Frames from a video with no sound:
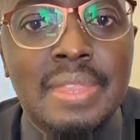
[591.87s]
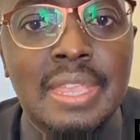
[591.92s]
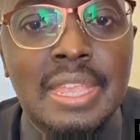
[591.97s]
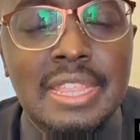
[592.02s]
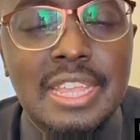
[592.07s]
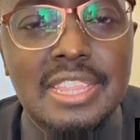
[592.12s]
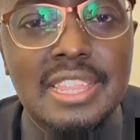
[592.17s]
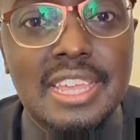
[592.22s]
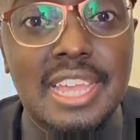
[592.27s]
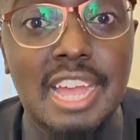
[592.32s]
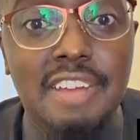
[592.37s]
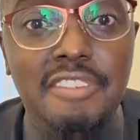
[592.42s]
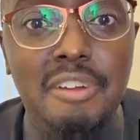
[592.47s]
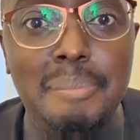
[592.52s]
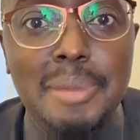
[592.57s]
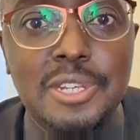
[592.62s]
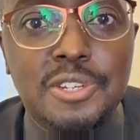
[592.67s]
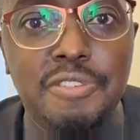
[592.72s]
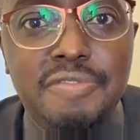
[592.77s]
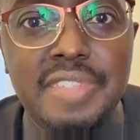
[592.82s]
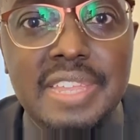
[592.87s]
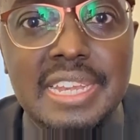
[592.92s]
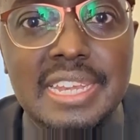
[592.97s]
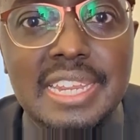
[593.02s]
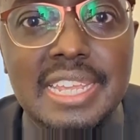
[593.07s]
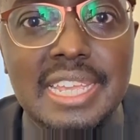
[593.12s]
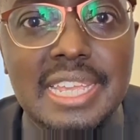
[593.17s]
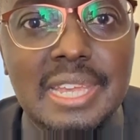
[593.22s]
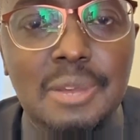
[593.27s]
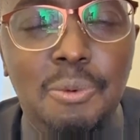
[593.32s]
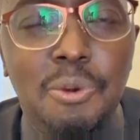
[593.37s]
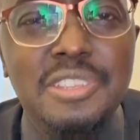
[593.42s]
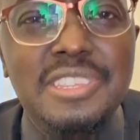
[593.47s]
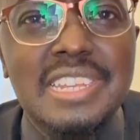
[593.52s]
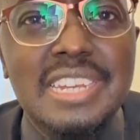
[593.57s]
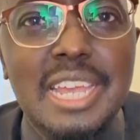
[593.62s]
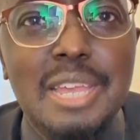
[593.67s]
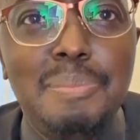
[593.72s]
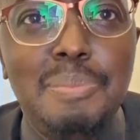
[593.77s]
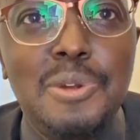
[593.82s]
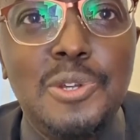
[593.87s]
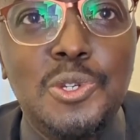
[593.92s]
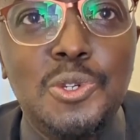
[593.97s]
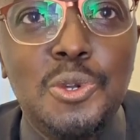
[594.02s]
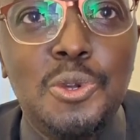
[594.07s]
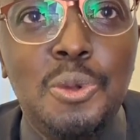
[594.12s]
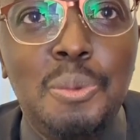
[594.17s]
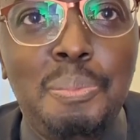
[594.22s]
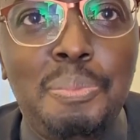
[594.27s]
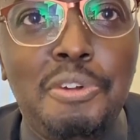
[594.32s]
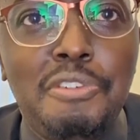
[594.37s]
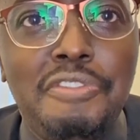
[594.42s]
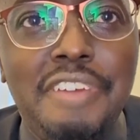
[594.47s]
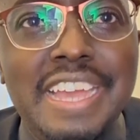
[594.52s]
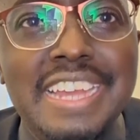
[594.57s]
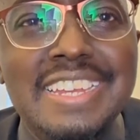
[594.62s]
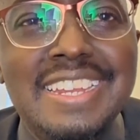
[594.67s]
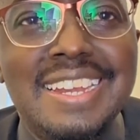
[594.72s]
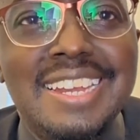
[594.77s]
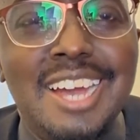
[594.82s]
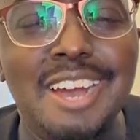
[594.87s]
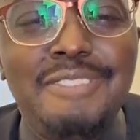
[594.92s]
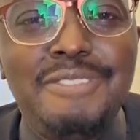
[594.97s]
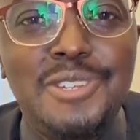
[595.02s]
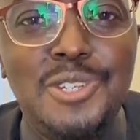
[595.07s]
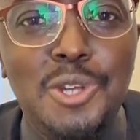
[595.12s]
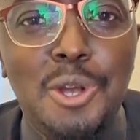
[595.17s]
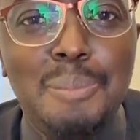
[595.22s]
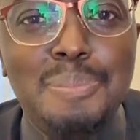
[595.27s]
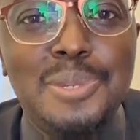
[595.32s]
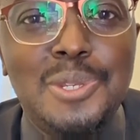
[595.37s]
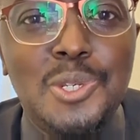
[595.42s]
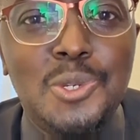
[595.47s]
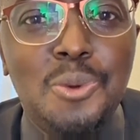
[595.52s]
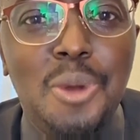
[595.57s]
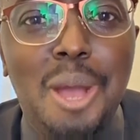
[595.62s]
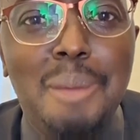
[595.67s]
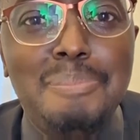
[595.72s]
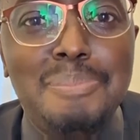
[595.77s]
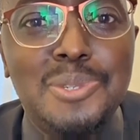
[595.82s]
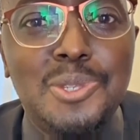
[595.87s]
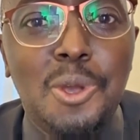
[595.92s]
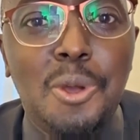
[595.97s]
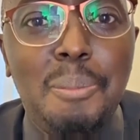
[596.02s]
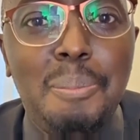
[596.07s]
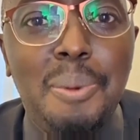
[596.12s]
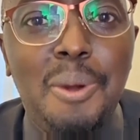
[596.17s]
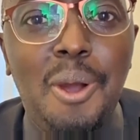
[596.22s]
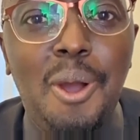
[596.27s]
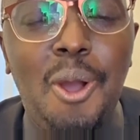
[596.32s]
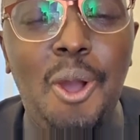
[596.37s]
That the government of the day wasn't able to provide enough jobs to absorb